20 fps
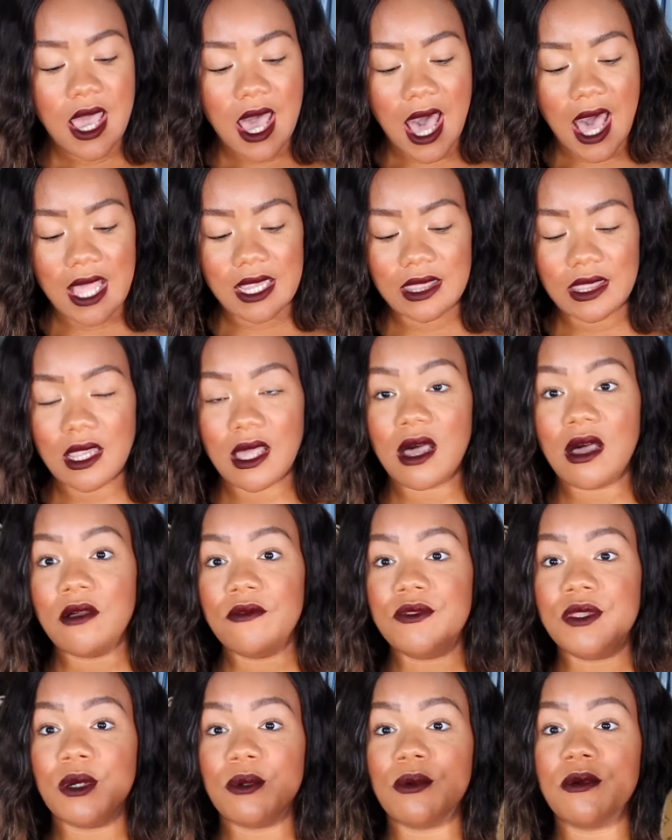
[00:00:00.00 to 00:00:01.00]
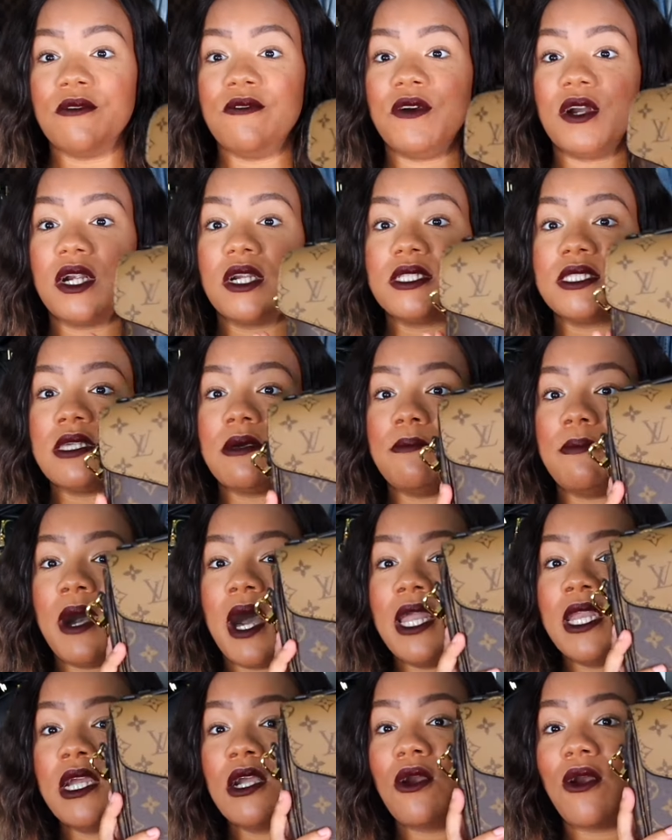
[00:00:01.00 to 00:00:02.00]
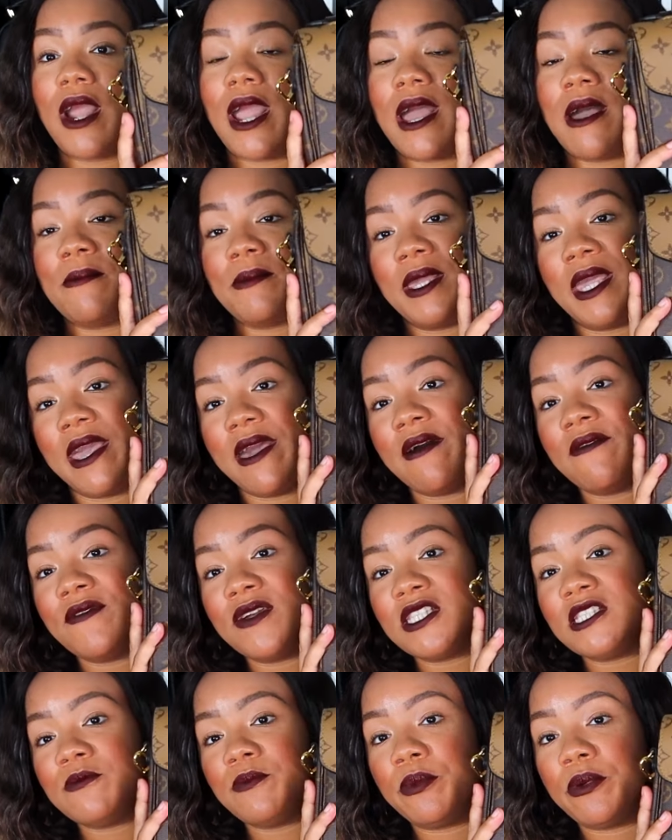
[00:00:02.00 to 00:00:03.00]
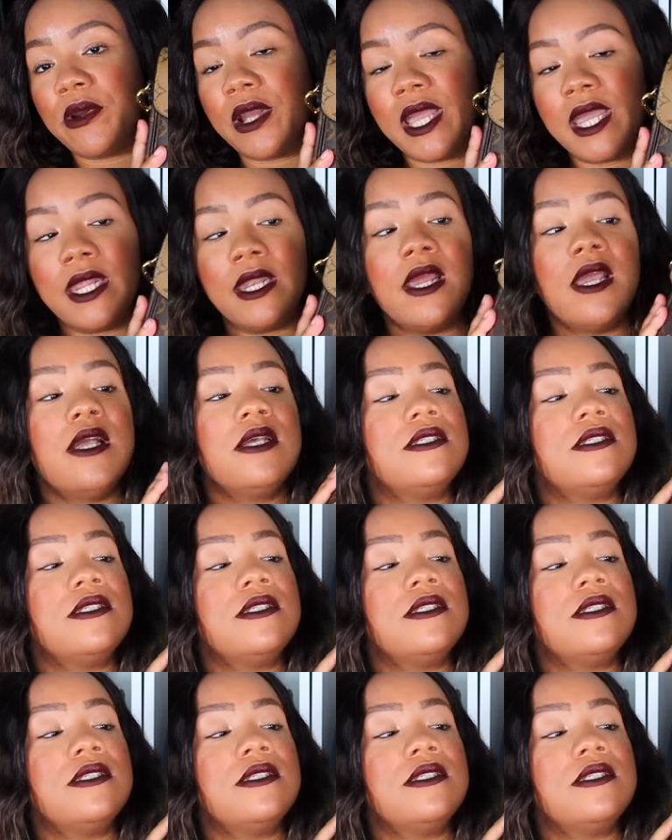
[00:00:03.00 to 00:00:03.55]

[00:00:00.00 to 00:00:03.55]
I love the reverse monogram canvas print.